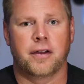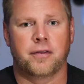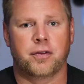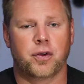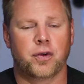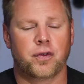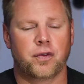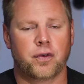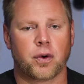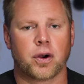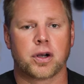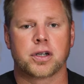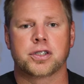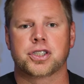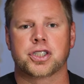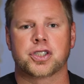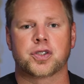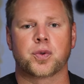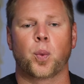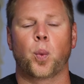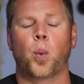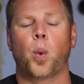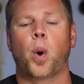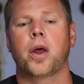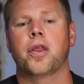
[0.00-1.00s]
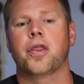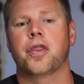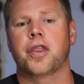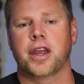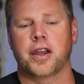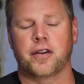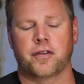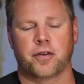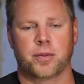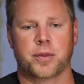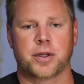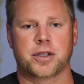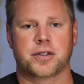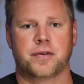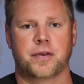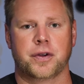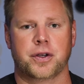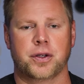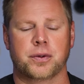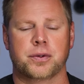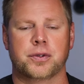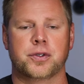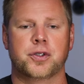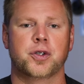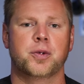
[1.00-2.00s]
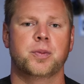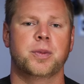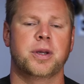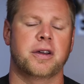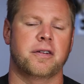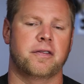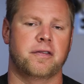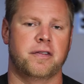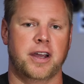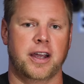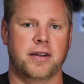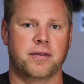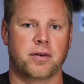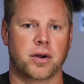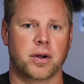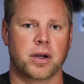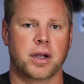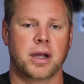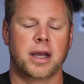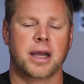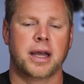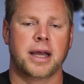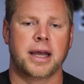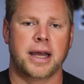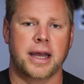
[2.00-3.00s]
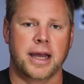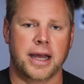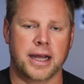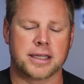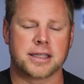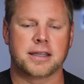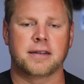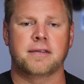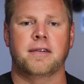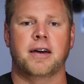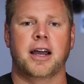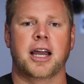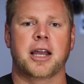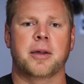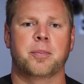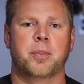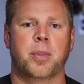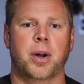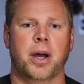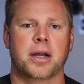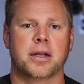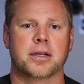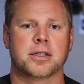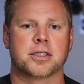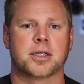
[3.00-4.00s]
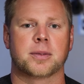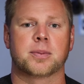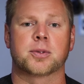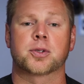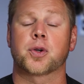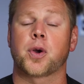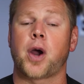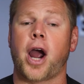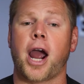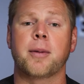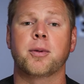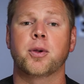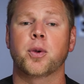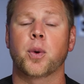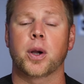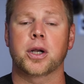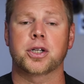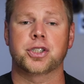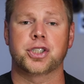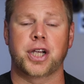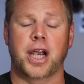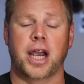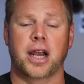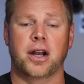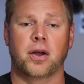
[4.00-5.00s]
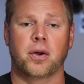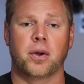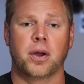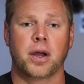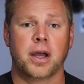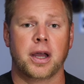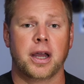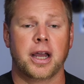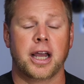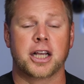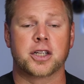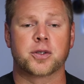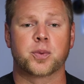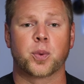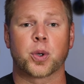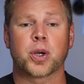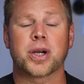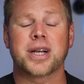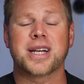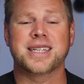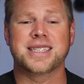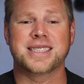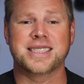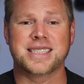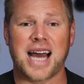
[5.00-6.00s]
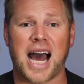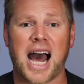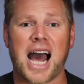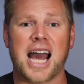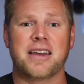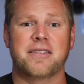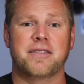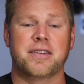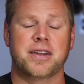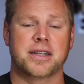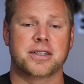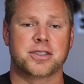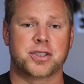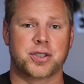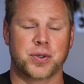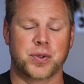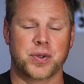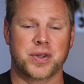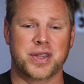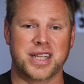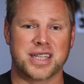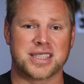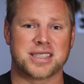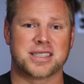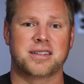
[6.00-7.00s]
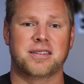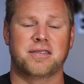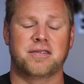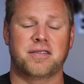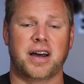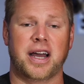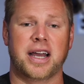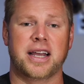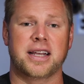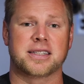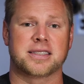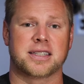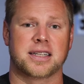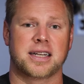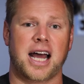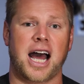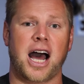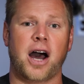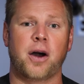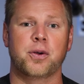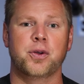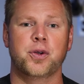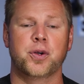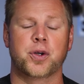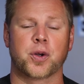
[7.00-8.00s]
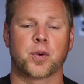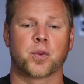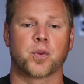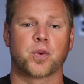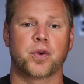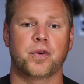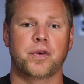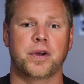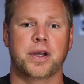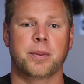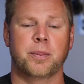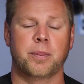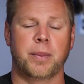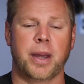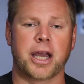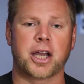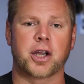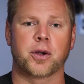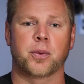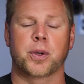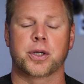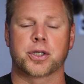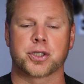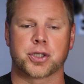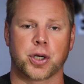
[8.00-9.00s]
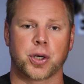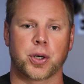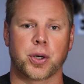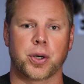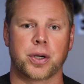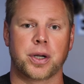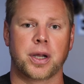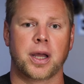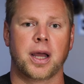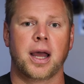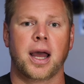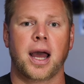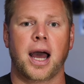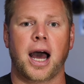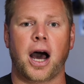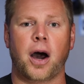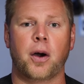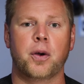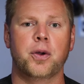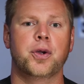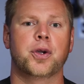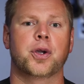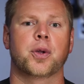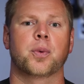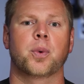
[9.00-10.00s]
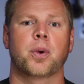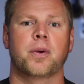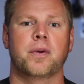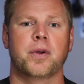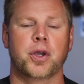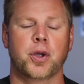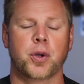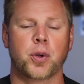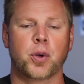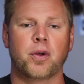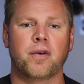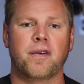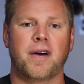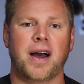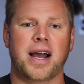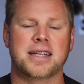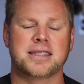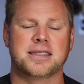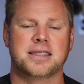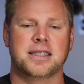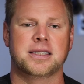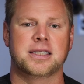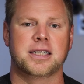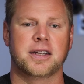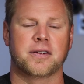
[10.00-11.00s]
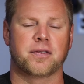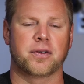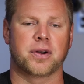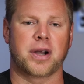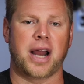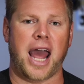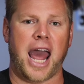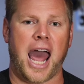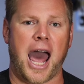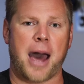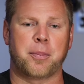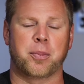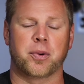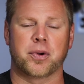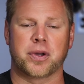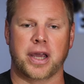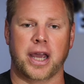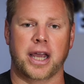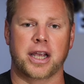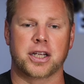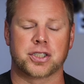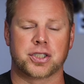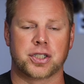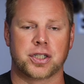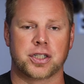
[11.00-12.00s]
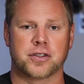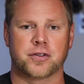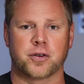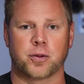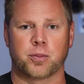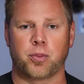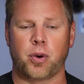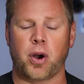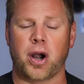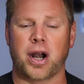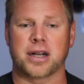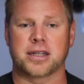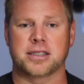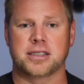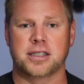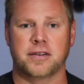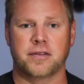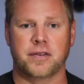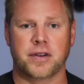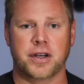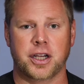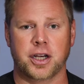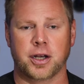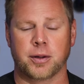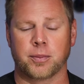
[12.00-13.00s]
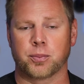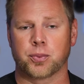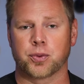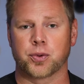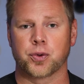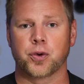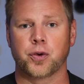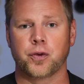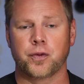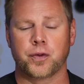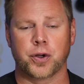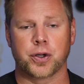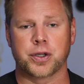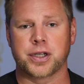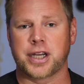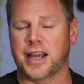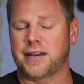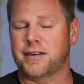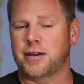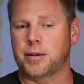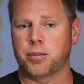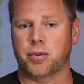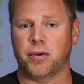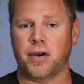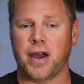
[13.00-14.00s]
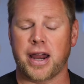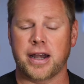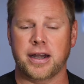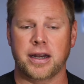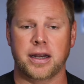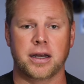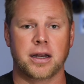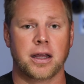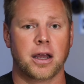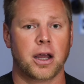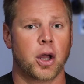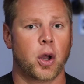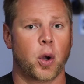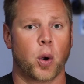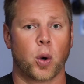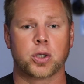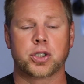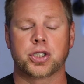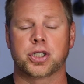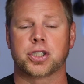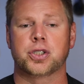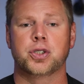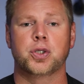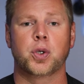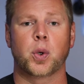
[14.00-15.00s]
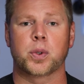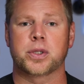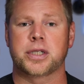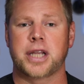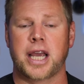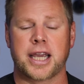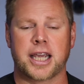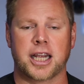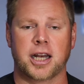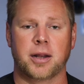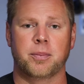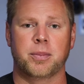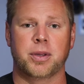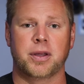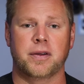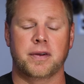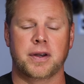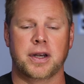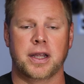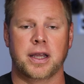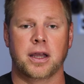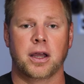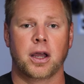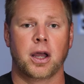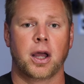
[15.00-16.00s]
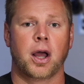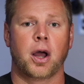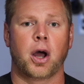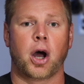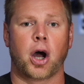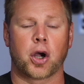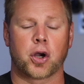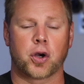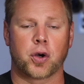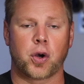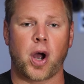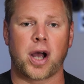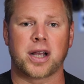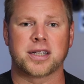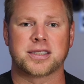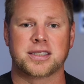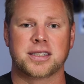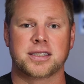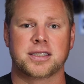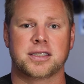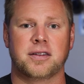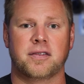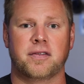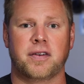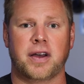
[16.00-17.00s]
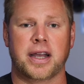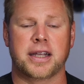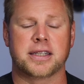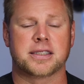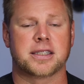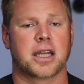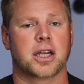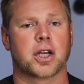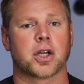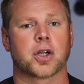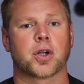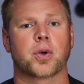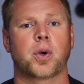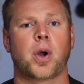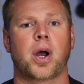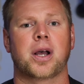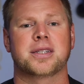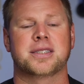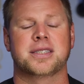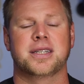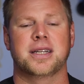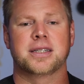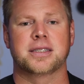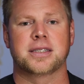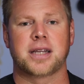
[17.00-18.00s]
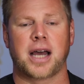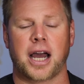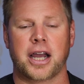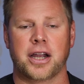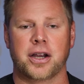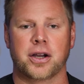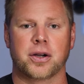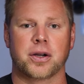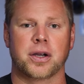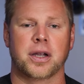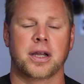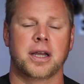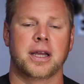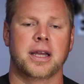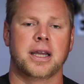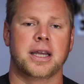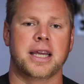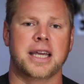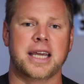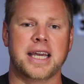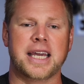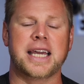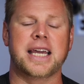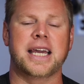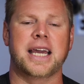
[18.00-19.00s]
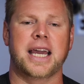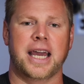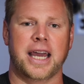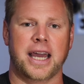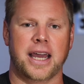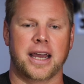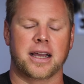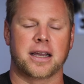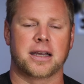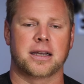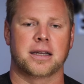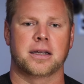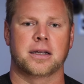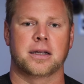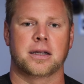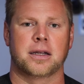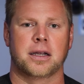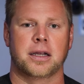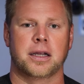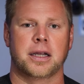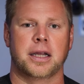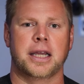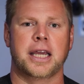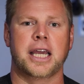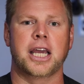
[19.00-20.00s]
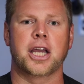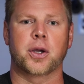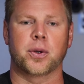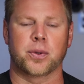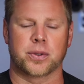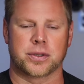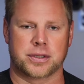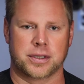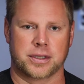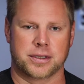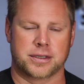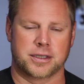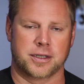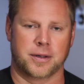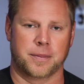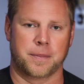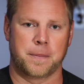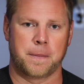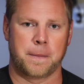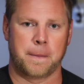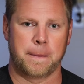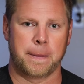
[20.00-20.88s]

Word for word: If you've learned just one thing from this video, do me a favor, hit the like button, subscribe to our channel, is we're gonna dive into this device and how you can really make a return, how you can really utilize these different applications for productivity and improve your daily planning or just note-taking ability across this device and across the entire e-ink ecosystem.